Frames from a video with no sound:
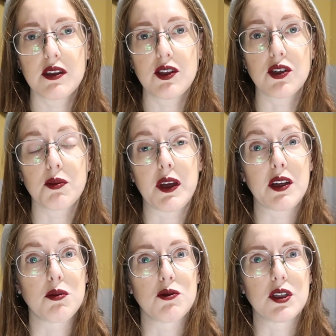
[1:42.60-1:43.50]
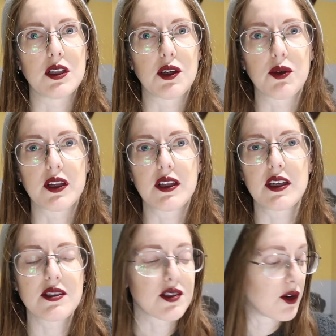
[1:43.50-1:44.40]
you can make them really
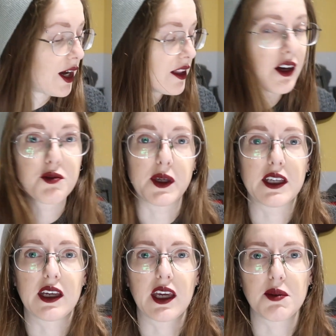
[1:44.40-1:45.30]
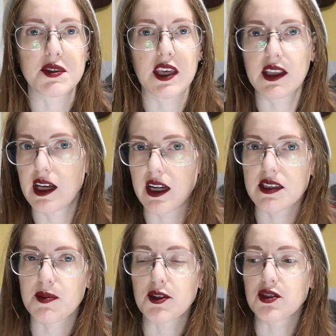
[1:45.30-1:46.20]
quickly. So I love making capes like that,
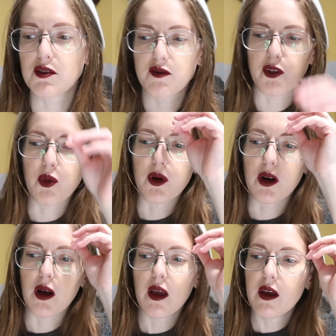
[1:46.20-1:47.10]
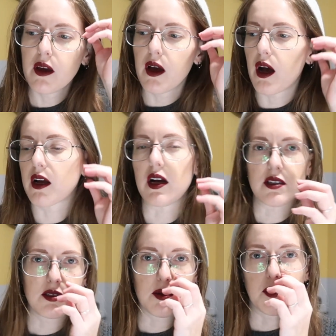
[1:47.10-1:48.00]
especially for a
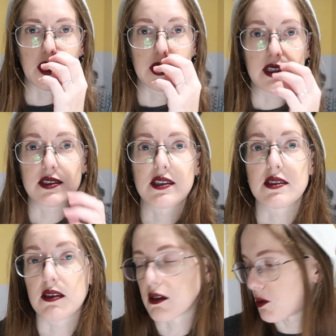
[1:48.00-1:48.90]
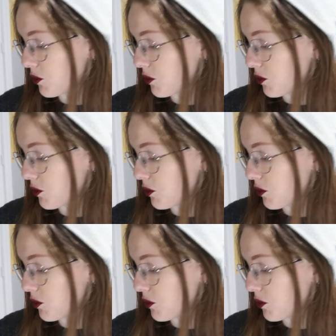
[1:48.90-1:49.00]
costume like this that's a little